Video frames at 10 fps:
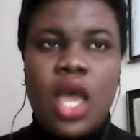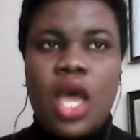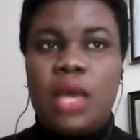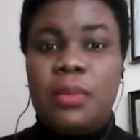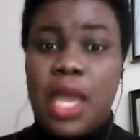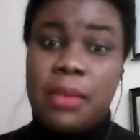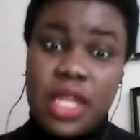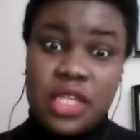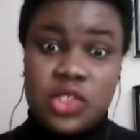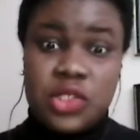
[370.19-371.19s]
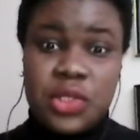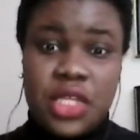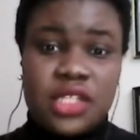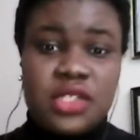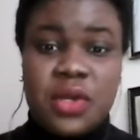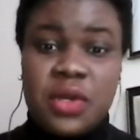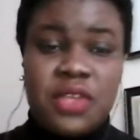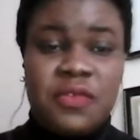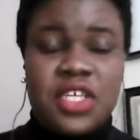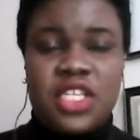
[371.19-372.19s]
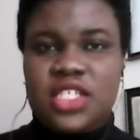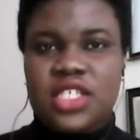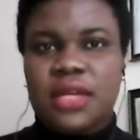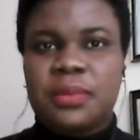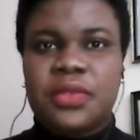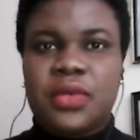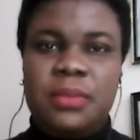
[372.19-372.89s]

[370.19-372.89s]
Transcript: I'm Nigerian, so I'll give you an example.